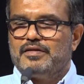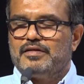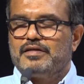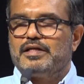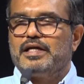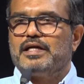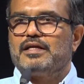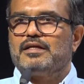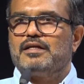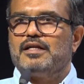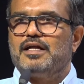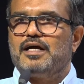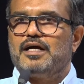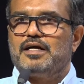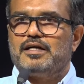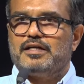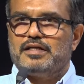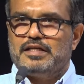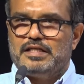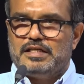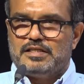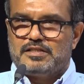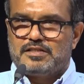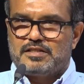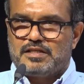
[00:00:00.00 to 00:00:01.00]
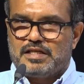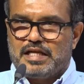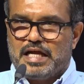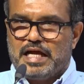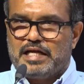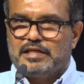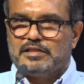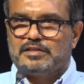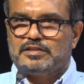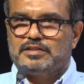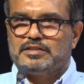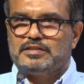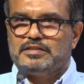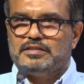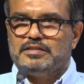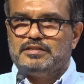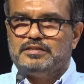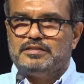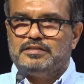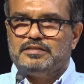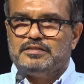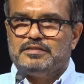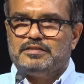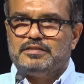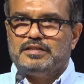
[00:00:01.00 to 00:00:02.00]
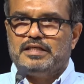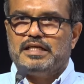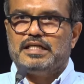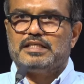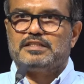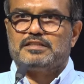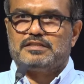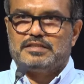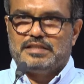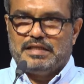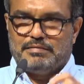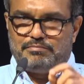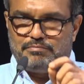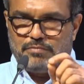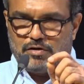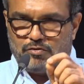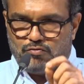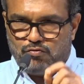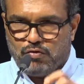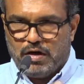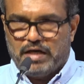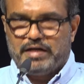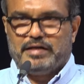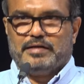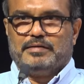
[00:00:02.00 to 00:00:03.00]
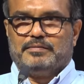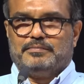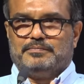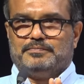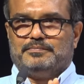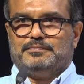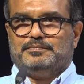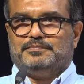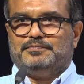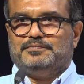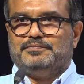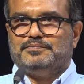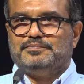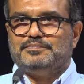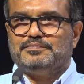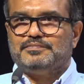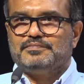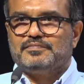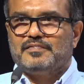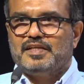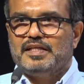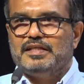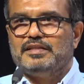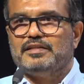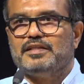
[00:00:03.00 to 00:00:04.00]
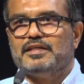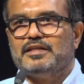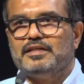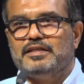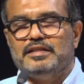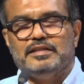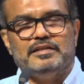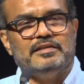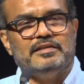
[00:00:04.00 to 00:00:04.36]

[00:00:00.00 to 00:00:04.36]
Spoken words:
Kerala is ranked as number one in the